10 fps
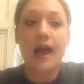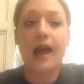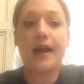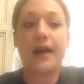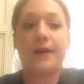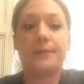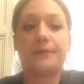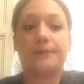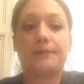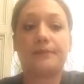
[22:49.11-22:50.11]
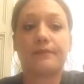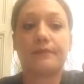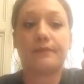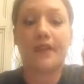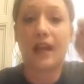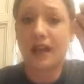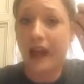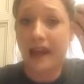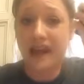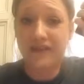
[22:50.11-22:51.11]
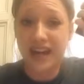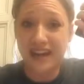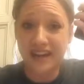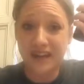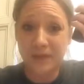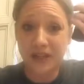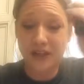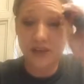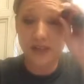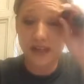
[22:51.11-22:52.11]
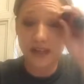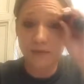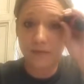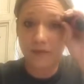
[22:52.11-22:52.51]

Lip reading: And I've taken them and used them,